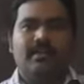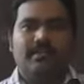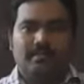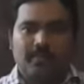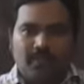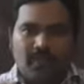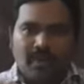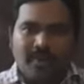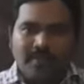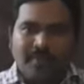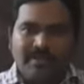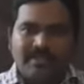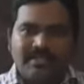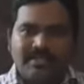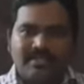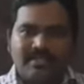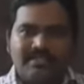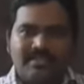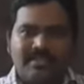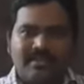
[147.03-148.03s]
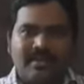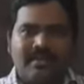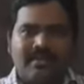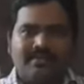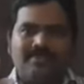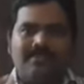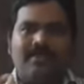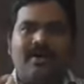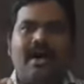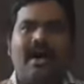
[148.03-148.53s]
properties
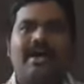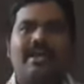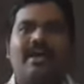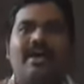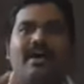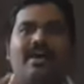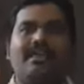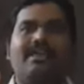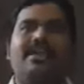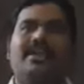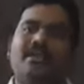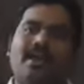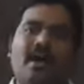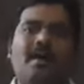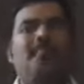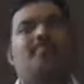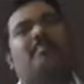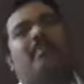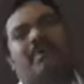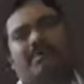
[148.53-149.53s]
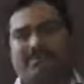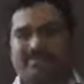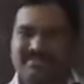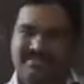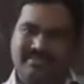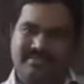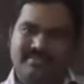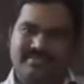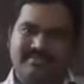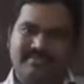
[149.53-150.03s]
of ionic
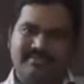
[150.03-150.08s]
compounds.